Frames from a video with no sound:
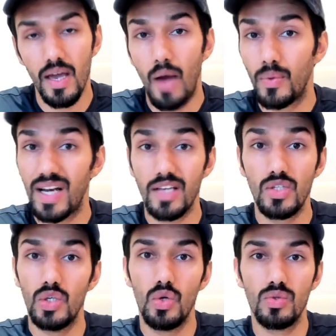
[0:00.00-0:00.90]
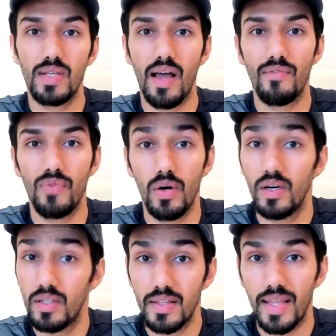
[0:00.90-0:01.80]
And we could actually use that for
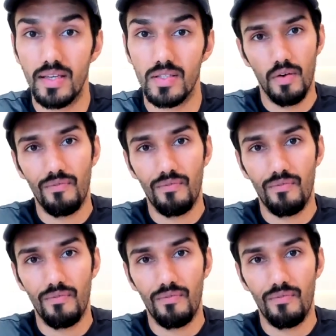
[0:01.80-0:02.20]
other things.